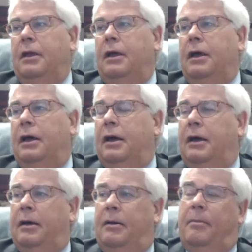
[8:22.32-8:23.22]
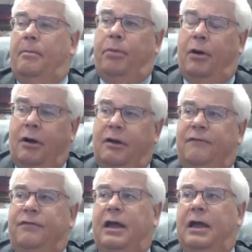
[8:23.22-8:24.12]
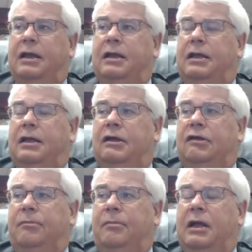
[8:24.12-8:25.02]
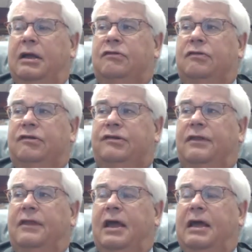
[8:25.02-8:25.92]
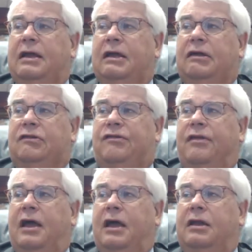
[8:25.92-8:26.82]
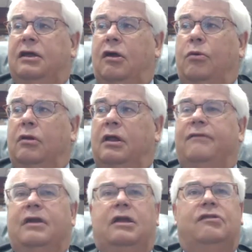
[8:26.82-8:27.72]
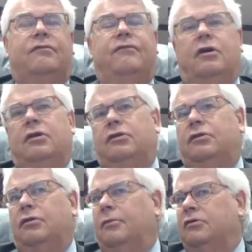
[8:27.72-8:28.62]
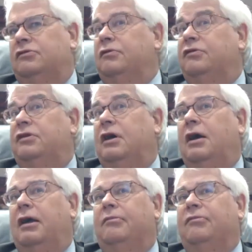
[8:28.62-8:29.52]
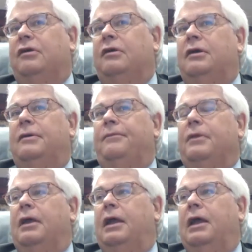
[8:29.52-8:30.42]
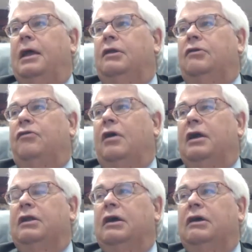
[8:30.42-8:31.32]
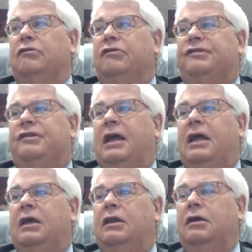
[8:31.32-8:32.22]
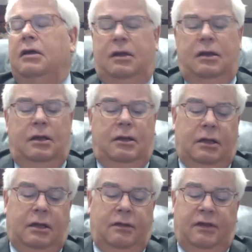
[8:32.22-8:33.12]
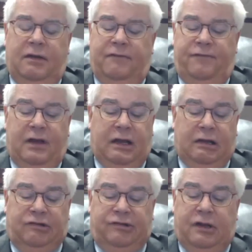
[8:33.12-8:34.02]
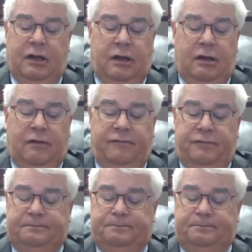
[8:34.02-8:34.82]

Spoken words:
Part of that is my interest in that is that, you know, we're living in some very tumultuous times, and trying to understand the effects of